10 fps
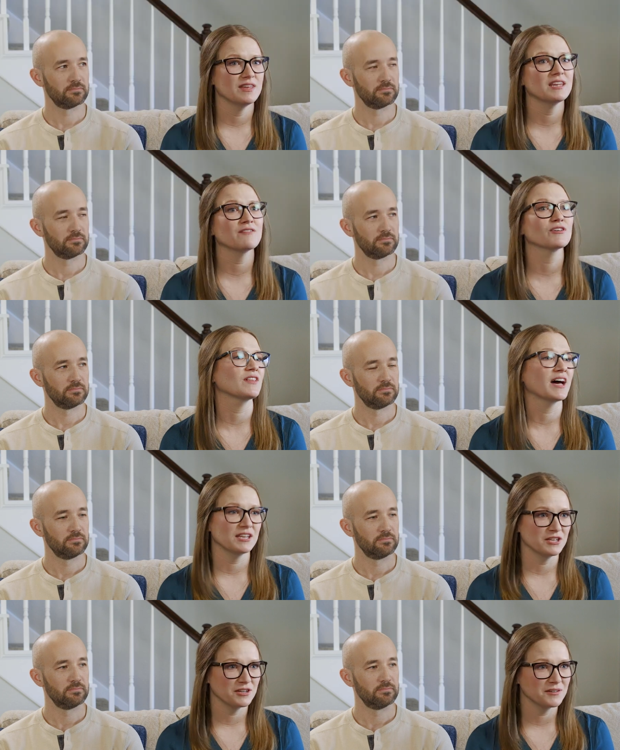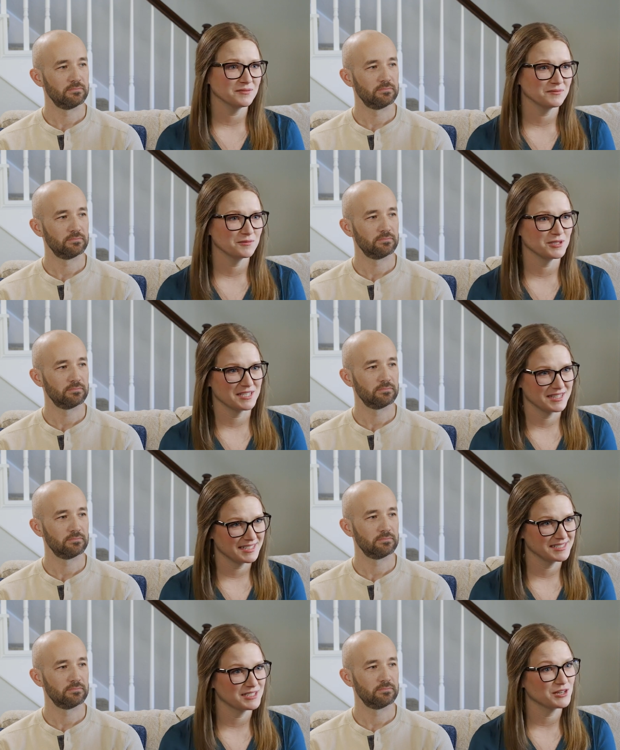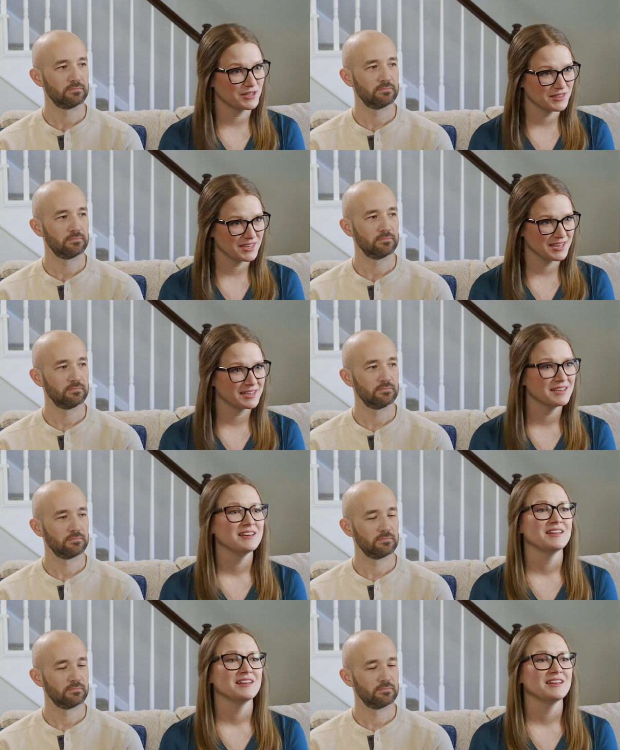Speaker 1: They never lie to you, which I think is a good thing.